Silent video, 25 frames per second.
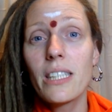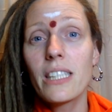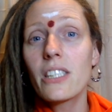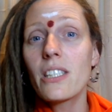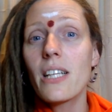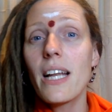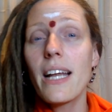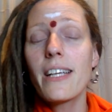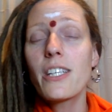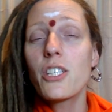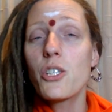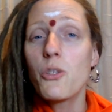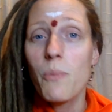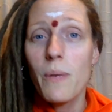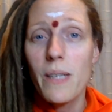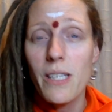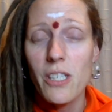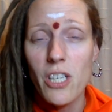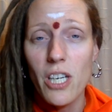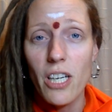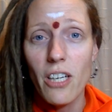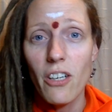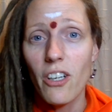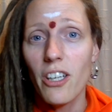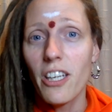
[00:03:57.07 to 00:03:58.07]
it's like
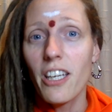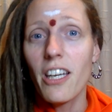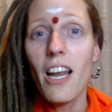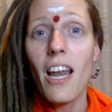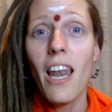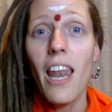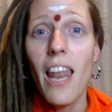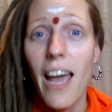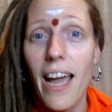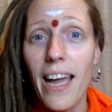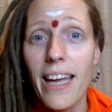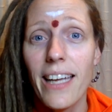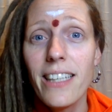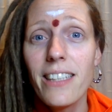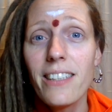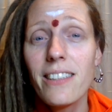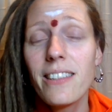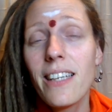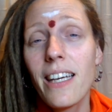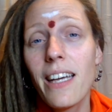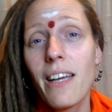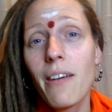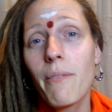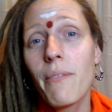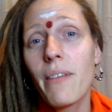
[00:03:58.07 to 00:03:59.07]
switching on the
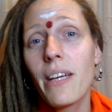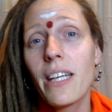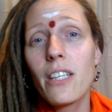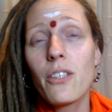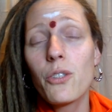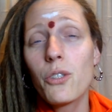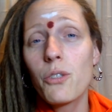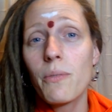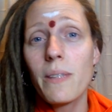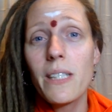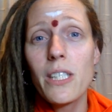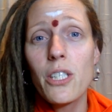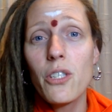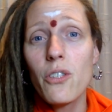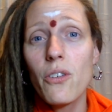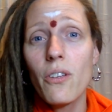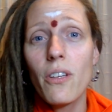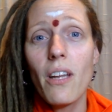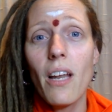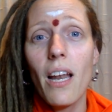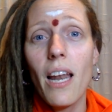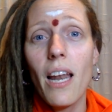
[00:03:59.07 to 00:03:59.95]
light. When you switch on